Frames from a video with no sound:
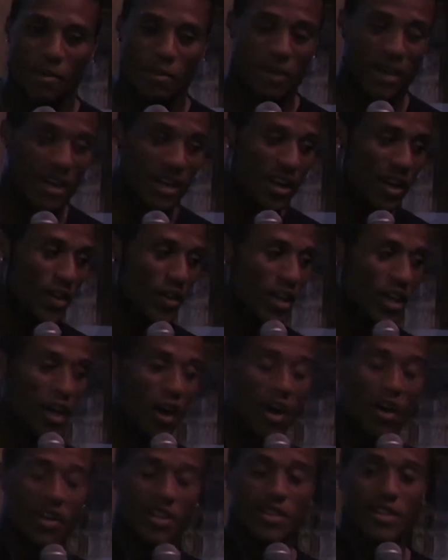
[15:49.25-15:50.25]
Being here the
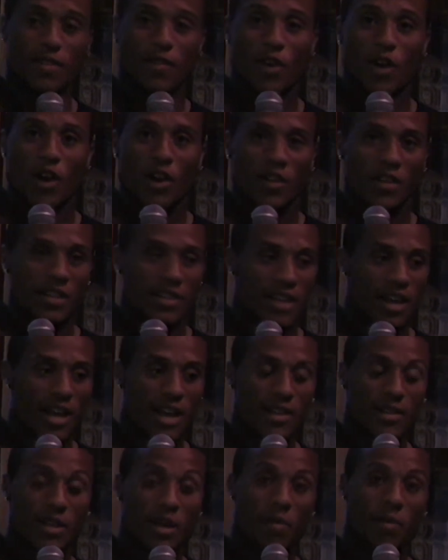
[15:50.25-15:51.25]
longest of all these
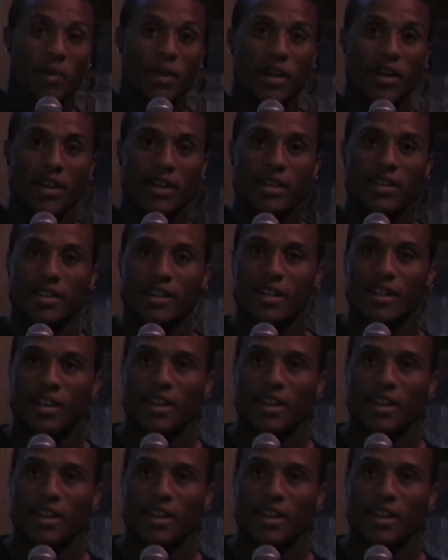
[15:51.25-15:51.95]
guys up here,